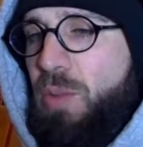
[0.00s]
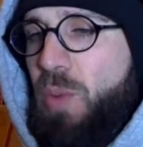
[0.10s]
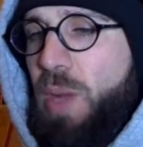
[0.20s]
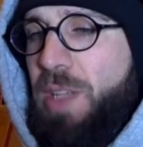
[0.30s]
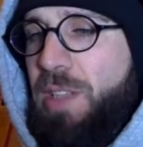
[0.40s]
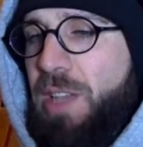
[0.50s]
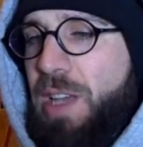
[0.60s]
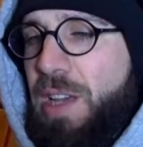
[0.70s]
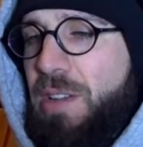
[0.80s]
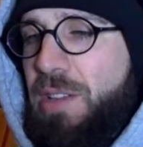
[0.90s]
Winding
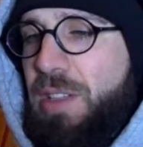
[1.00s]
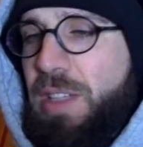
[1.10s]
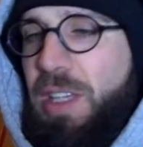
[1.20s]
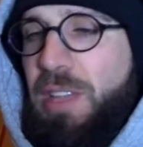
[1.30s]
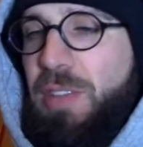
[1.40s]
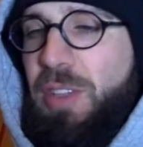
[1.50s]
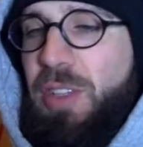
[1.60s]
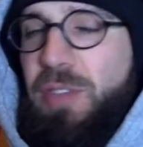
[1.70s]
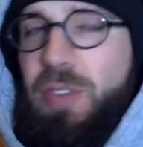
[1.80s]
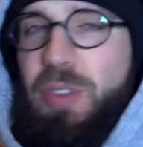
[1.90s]
down and get a
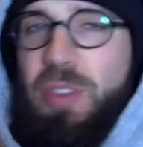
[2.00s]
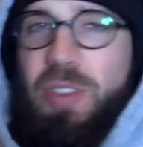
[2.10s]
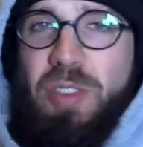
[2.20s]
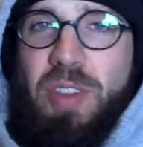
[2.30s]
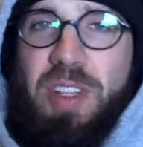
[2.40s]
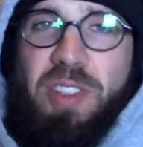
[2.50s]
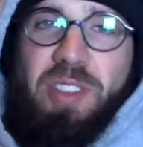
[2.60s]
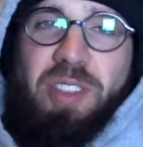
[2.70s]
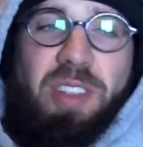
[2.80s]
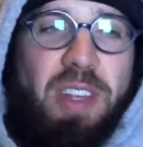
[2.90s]
few good
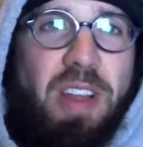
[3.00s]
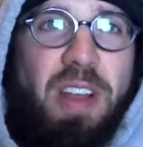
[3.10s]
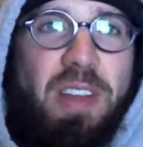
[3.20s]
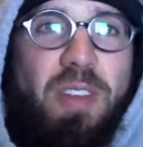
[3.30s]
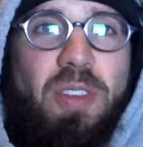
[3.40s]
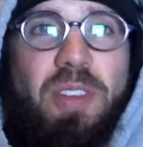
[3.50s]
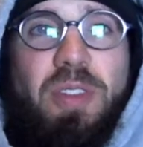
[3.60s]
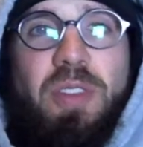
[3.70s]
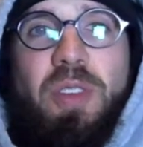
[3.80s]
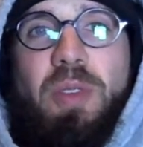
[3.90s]
stretches in there. I noticed
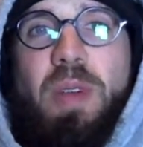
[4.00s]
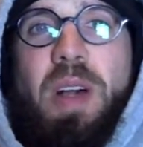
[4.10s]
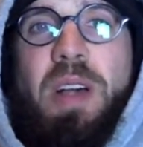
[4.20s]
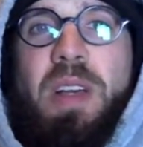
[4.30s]
a few.